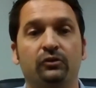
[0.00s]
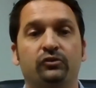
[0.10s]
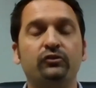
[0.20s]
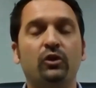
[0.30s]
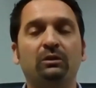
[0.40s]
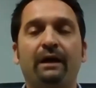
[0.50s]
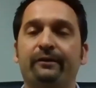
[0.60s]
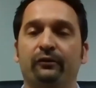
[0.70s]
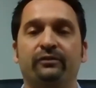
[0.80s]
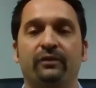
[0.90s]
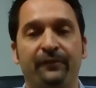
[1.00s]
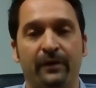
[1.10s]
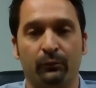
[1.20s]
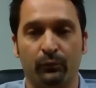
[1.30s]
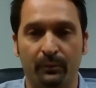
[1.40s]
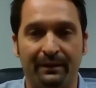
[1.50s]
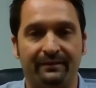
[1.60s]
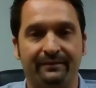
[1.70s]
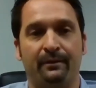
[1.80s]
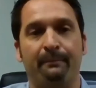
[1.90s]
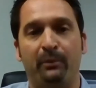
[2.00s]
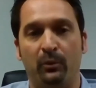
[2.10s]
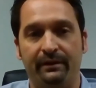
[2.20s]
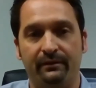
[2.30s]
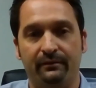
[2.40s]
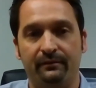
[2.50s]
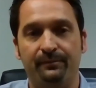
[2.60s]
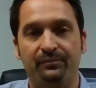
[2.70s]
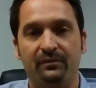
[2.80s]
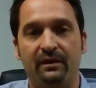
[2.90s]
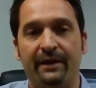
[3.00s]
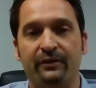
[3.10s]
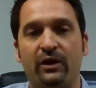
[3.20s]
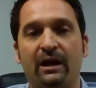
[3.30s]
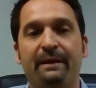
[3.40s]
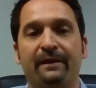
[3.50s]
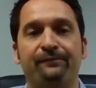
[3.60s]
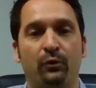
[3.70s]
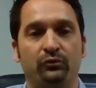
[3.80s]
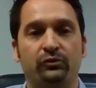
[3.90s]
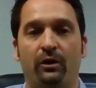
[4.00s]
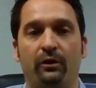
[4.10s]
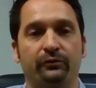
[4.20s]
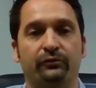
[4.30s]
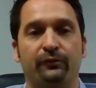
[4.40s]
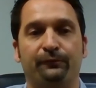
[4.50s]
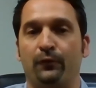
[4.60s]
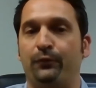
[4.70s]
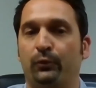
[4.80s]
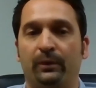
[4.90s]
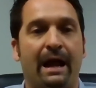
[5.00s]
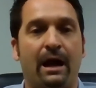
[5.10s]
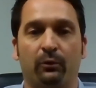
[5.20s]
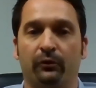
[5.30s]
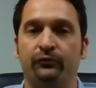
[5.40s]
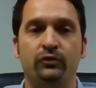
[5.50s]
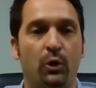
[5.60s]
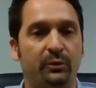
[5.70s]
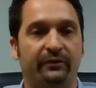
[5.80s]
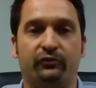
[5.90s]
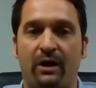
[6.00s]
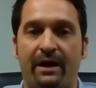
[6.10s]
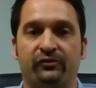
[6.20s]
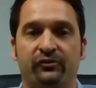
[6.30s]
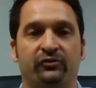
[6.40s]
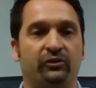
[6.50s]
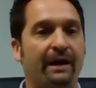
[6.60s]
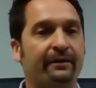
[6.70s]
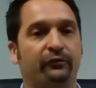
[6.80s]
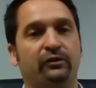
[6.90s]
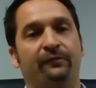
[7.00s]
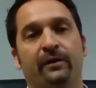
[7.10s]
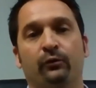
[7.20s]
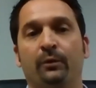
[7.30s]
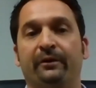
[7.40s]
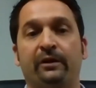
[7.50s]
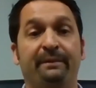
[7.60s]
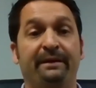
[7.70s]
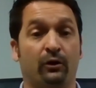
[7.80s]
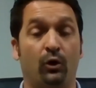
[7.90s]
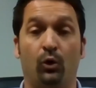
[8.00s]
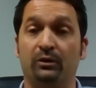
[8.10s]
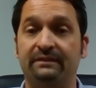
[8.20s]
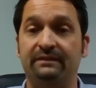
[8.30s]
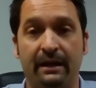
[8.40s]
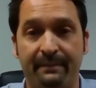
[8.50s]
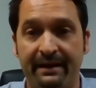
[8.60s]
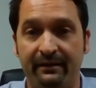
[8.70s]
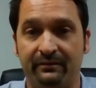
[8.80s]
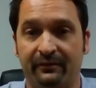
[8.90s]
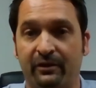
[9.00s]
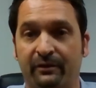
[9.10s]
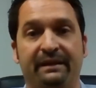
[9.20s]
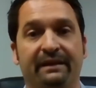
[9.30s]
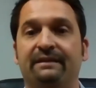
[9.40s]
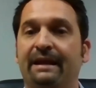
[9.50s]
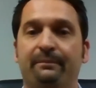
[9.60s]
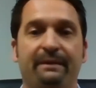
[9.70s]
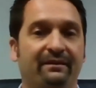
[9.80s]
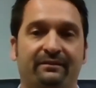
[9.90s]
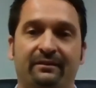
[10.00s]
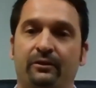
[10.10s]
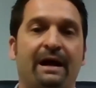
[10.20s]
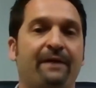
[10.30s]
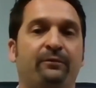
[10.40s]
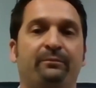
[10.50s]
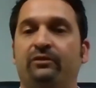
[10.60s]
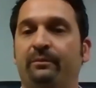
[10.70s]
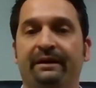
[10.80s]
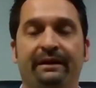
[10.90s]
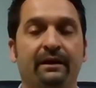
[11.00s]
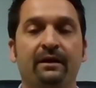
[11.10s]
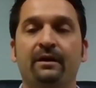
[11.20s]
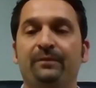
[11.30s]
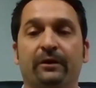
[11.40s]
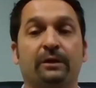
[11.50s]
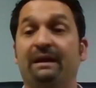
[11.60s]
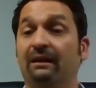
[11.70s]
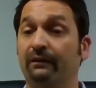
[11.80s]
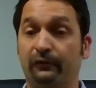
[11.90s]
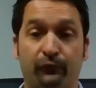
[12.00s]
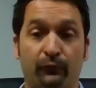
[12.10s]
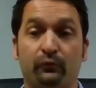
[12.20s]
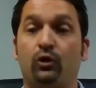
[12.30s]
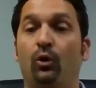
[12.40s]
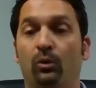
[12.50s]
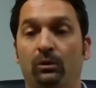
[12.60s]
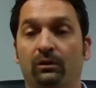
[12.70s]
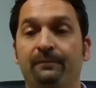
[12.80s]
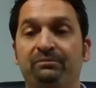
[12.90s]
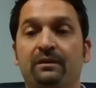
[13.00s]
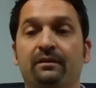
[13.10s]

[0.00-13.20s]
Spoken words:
just go lock yourself in a room at some point and try to make phone calls for 3 hours, no distractions. Lock yourself in a room. It could be your old database. It could be a database that you got from somebody. It could be a list from Cole.